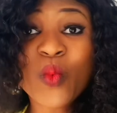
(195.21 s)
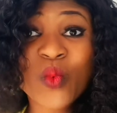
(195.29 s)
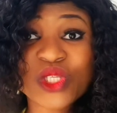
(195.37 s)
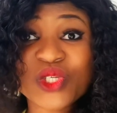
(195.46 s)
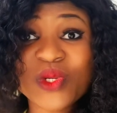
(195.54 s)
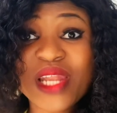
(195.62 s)

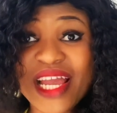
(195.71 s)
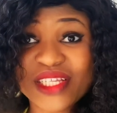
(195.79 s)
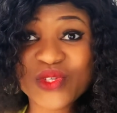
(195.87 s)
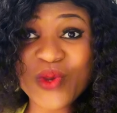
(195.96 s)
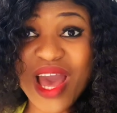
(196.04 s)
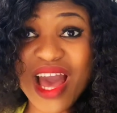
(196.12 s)
Would you
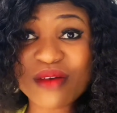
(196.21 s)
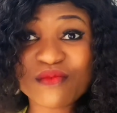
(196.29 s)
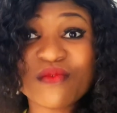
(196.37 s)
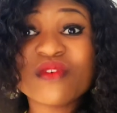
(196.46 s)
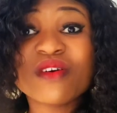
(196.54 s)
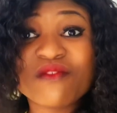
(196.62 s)
like to
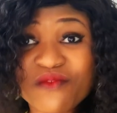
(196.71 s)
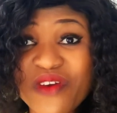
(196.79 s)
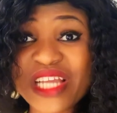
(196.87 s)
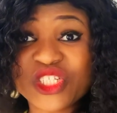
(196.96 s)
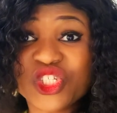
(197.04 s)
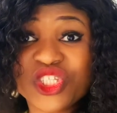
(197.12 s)
have
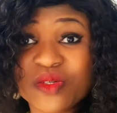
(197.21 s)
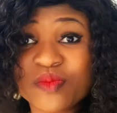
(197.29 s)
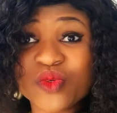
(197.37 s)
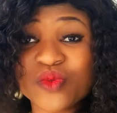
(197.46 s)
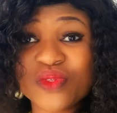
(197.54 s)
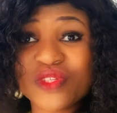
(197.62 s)

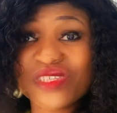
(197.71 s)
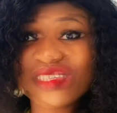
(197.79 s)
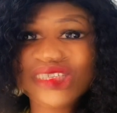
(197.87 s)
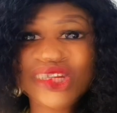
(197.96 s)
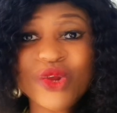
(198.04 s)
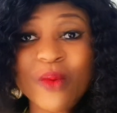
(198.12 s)
vegetables?
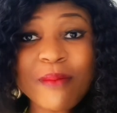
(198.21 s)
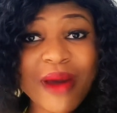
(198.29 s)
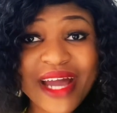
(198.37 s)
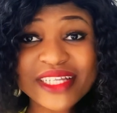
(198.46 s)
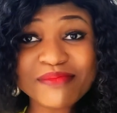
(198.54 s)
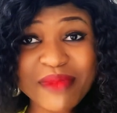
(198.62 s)
Do you
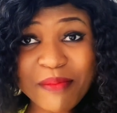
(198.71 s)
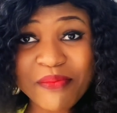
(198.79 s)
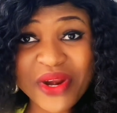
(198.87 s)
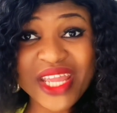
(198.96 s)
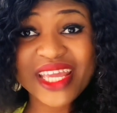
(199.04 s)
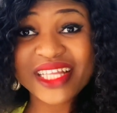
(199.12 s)
mind me
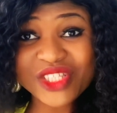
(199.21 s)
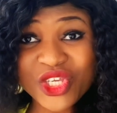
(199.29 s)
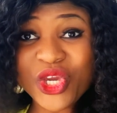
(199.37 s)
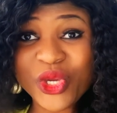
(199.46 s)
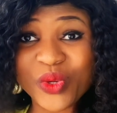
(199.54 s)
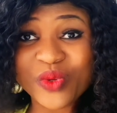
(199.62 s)
bringing
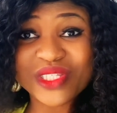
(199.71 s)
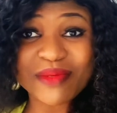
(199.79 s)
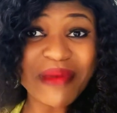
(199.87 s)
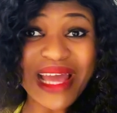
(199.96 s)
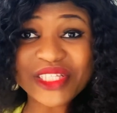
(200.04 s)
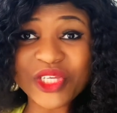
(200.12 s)
you the
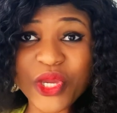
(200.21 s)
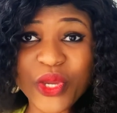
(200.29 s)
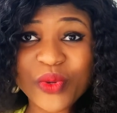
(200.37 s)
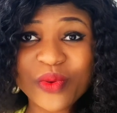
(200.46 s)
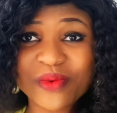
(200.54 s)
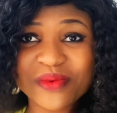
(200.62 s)

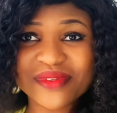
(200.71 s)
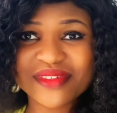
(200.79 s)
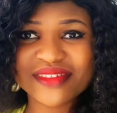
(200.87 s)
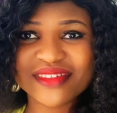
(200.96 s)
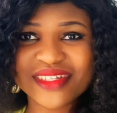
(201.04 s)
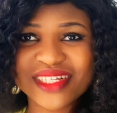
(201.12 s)
menu?
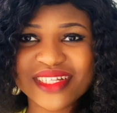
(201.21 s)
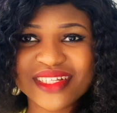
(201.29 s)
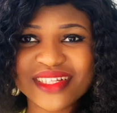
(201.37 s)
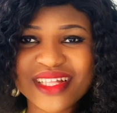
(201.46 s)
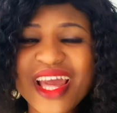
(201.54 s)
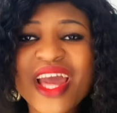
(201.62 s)

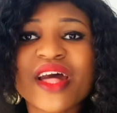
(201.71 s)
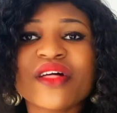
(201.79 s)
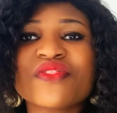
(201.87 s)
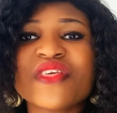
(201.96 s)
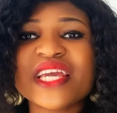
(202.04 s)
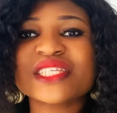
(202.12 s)

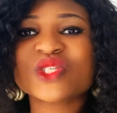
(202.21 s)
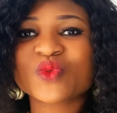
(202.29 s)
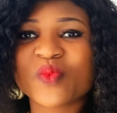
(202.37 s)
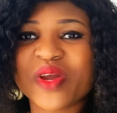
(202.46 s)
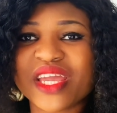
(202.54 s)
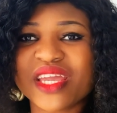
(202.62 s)

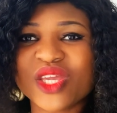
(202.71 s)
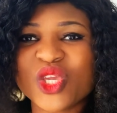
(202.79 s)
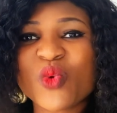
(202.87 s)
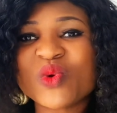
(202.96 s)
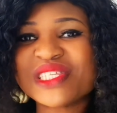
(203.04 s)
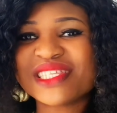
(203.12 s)
This way,
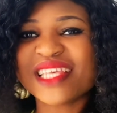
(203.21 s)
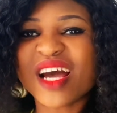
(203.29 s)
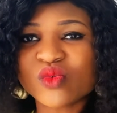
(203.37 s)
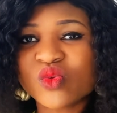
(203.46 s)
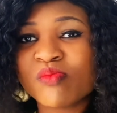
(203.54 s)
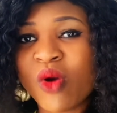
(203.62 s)
you will
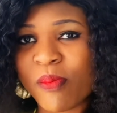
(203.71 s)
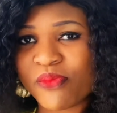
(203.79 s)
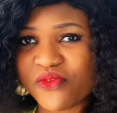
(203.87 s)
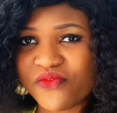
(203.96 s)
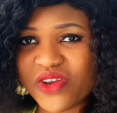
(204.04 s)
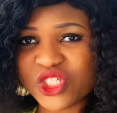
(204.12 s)
sound more
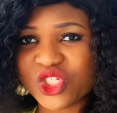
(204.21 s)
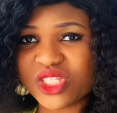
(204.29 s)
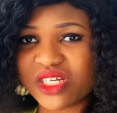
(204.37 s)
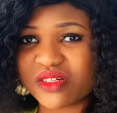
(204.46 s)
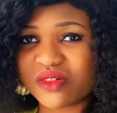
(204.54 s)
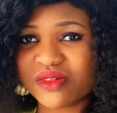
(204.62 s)

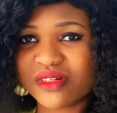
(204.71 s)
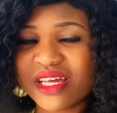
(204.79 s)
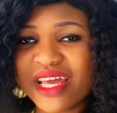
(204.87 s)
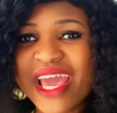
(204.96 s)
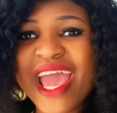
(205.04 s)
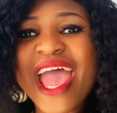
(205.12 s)
professional
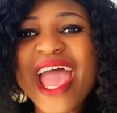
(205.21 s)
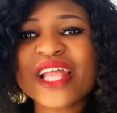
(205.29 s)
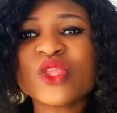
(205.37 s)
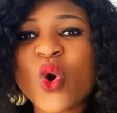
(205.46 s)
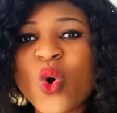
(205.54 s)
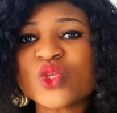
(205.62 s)

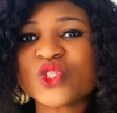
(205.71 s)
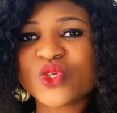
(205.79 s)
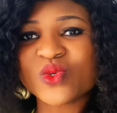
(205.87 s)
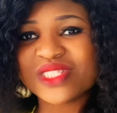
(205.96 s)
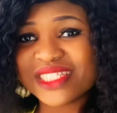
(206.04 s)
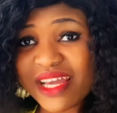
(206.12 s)
and
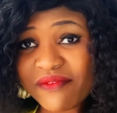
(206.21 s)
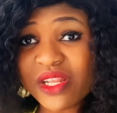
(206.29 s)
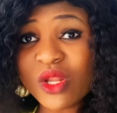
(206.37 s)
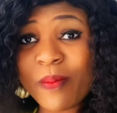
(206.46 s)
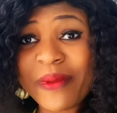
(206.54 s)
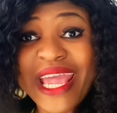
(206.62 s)
also
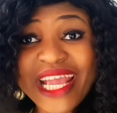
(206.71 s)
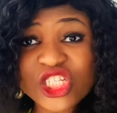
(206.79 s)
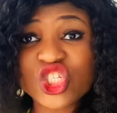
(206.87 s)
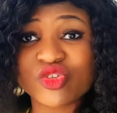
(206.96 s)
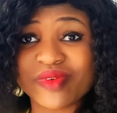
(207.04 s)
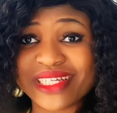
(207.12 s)
develop
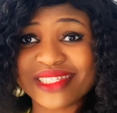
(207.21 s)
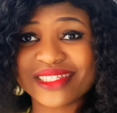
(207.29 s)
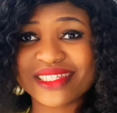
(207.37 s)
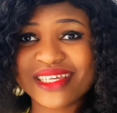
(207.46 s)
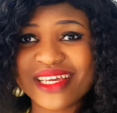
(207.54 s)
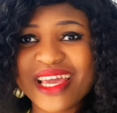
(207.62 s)

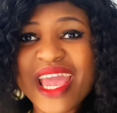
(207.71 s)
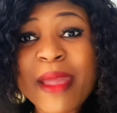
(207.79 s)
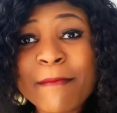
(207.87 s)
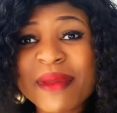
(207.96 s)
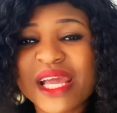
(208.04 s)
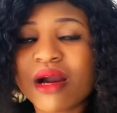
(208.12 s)
interest
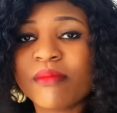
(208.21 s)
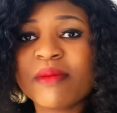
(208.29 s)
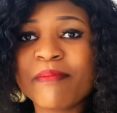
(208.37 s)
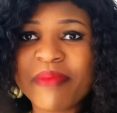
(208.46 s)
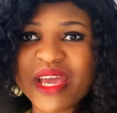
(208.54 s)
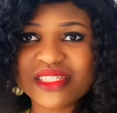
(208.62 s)
in
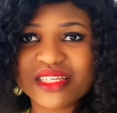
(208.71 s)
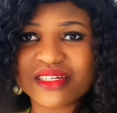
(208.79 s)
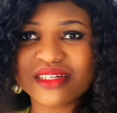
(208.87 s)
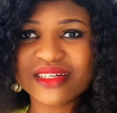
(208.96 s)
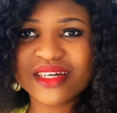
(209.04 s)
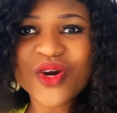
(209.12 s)
becoming
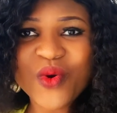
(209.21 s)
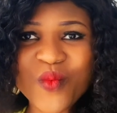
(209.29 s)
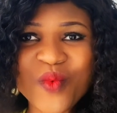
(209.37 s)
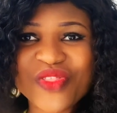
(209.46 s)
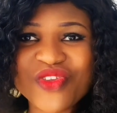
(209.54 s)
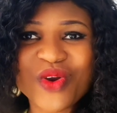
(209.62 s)
better
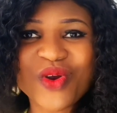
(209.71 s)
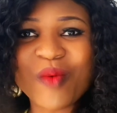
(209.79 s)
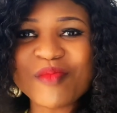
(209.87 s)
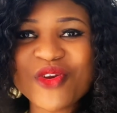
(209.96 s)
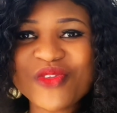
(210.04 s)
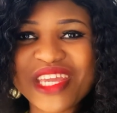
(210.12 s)
with your
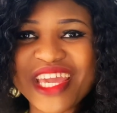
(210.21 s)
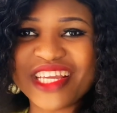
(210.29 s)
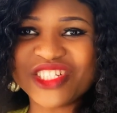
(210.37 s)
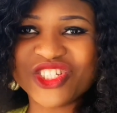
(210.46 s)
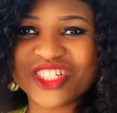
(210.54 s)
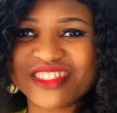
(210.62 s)

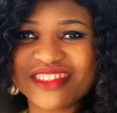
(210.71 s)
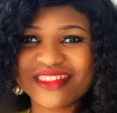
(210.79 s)
communication.